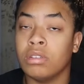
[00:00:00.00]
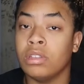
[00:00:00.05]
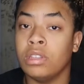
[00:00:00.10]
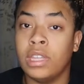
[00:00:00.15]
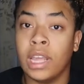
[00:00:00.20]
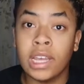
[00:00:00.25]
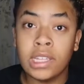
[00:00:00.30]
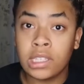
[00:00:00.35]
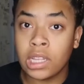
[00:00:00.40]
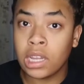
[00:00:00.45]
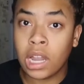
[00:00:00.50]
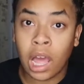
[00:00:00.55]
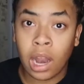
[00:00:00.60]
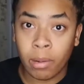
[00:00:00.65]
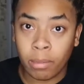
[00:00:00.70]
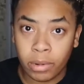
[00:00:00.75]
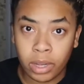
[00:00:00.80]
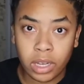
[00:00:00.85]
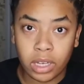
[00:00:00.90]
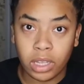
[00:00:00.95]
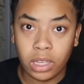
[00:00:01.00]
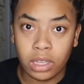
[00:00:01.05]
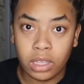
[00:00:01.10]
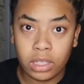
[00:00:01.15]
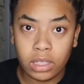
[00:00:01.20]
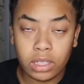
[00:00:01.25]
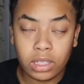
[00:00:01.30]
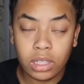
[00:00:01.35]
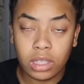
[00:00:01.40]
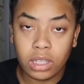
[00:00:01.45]
that's a lot of money.
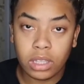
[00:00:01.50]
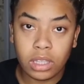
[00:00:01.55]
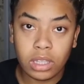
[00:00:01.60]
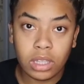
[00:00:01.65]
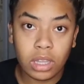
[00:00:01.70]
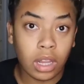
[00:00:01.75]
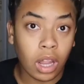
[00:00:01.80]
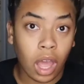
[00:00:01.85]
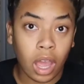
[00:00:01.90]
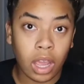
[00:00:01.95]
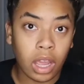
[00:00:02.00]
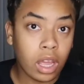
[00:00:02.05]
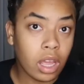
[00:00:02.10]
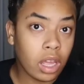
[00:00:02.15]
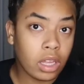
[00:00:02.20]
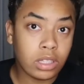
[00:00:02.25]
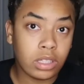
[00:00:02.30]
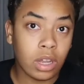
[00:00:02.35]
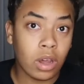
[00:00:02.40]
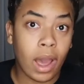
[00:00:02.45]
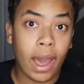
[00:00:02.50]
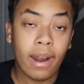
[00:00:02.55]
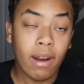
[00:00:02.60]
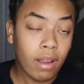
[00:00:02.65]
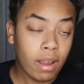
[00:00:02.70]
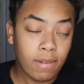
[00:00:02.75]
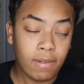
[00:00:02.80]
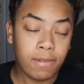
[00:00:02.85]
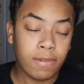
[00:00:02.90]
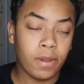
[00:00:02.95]
Like, so I
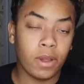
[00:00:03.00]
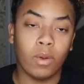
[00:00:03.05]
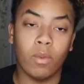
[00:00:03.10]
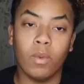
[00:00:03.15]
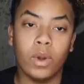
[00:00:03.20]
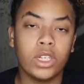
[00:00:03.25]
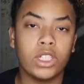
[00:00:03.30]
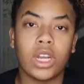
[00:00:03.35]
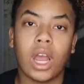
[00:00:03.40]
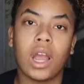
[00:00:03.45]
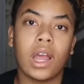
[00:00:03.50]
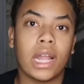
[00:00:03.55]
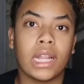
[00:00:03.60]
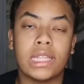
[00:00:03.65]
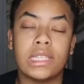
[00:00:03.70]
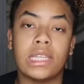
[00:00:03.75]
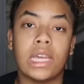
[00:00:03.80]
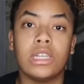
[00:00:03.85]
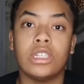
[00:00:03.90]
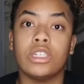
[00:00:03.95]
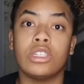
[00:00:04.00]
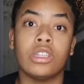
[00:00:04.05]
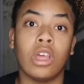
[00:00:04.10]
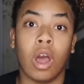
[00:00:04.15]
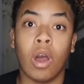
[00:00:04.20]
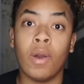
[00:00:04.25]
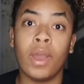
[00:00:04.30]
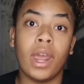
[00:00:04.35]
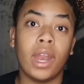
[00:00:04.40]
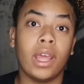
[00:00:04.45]
don't give a fuck what y'all got to say. Just
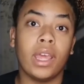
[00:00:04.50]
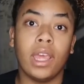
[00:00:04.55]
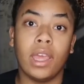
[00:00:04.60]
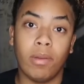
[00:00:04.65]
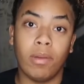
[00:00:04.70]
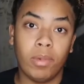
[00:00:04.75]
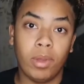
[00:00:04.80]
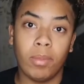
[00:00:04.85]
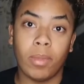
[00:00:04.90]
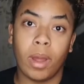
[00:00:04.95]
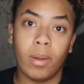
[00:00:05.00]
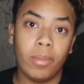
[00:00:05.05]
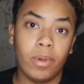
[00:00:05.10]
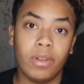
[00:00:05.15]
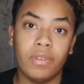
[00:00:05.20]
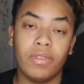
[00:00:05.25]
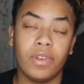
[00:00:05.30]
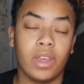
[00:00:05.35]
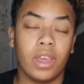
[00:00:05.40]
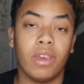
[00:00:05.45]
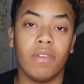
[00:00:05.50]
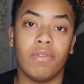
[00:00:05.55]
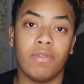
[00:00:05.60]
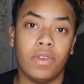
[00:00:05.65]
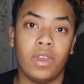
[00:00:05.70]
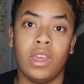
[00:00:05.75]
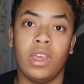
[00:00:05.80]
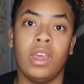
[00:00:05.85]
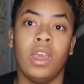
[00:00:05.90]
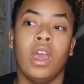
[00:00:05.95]
go ahead and give me my motherfucking
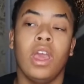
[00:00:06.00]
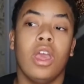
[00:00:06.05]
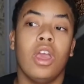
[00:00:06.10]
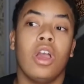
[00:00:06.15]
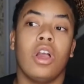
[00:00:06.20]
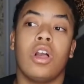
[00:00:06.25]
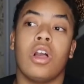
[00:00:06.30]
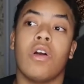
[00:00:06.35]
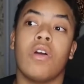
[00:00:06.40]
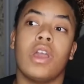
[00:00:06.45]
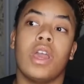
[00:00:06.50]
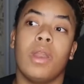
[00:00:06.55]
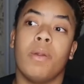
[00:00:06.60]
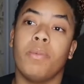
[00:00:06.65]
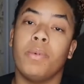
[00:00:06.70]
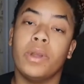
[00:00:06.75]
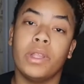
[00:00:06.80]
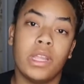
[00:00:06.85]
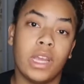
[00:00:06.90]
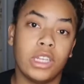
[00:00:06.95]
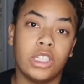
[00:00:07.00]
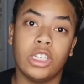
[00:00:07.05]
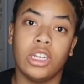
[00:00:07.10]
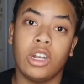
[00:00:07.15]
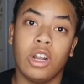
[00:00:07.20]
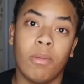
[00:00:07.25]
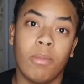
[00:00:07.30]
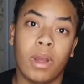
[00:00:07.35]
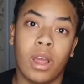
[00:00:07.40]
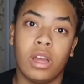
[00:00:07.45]
fee. Go ahead and put that shit
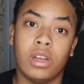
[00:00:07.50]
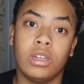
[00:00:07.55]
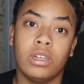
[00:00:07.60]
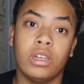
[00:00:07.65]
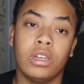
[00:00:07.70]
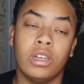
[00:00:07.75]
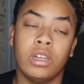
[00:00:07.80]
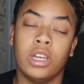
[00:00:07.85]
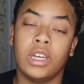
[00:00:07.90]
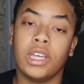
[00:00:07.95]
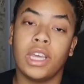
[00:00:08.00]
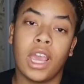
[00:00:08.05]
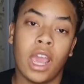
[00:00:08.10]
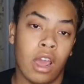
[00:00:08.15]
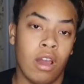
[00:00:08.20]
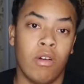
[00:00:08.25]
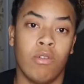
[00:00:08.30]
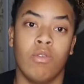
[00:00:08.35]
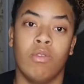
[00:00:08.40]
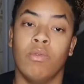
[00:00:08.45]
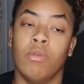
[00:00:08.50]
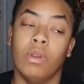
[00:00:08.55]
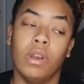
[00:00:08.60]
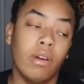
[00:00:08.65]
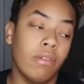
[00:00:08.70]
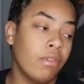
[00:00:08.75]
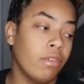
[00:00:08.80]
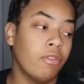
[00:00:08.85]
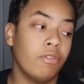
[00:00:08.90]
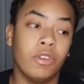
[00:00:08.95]
on my account, or
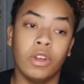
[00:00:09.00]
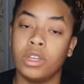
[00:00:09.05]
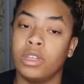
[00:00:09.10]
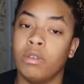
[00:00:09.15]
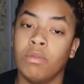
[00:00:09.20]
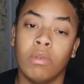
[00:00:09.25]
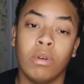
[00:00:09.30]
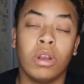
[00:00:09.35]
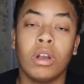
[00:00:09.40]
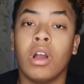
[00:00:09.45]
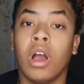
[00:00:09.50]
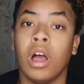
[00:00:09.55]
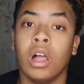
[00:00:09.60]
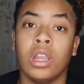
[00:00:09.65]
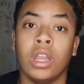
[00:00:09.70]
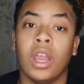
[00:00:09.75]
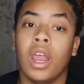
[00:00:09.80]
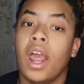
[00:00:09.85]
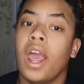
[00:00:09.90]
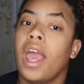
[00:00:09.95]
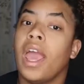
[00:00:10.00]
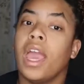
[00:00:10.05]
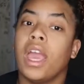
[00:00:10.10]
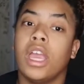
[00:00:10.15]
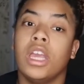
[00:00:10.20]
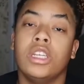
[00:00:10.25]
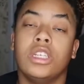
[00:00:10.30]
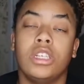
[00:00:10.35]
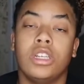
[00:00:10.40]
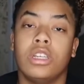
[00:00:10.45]
whatever the fuck you want to call it,
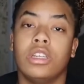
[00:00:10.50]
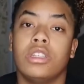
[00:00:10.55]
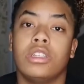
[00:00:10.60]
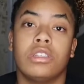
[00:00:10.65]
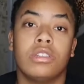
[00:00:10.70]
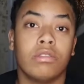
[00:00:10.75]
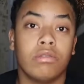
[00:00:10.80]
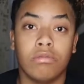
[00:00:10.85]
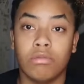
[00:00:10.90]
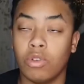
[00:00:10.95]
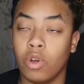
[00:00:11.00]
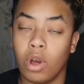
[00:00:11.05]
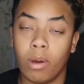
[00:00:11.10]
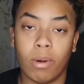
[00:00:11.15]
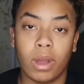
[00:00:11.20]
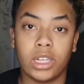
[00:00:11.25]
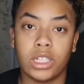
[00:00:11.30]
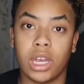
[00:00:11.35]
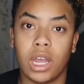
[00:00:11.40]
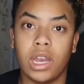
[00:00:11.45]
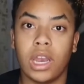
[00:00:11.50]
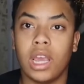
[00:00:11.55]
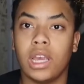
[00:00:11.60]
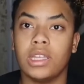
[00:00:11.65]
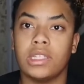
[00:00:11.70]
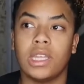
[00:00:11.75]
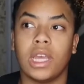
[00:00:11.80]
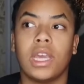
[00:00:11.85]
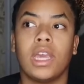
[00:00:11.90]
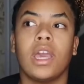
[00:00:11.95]
and just go about y'all day.
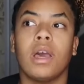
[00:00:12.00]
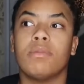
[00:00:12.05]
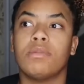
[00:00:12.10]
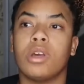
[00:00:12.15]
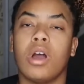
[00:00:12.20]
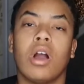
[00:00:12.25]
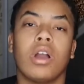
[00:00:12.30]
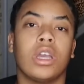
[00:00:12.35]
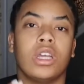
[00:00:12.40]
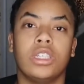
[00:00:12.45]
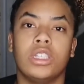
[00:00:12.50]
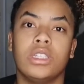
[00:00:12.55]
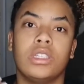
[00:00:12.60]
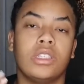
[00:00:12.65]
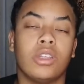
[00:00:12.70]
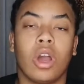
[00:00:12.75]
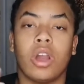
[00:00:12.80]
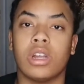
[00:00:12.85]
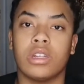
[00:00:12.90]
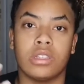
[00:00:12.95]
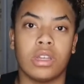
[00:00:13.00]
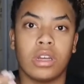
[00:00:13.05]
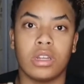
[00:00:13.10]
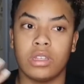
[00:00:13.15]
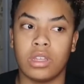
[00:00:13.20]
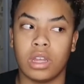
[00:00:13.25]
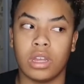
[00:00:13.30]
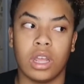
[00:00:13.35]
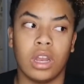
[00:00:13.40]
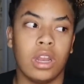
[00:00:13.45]
Because they kept talking, just talking.
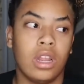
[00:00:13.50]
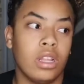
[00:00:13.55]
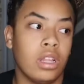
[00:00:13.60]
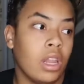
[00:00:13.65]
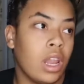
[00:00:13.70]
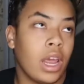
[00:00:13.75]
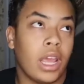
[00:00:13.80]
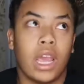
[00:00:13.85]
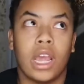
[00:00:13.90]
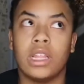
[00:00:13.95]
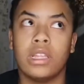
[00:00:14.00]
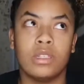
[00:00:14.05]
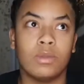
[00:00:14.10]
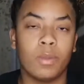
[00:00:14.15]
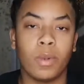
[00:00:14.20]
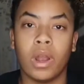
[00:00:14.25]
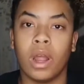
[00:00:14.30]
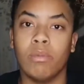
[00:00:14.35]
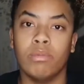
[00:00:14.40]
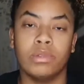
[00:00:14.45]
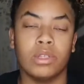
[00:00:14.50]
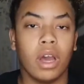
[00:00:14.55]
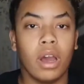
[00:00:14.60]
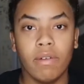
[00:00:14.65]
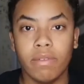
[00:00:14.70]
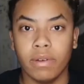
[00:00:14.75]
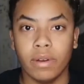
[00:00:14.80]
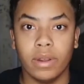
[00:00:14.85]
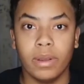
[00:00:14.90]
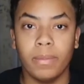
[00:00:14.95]
And then, like, at this point, I was
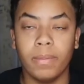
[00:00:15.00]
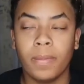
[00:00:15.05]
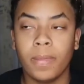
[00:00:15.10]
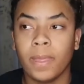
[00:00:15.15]
over it.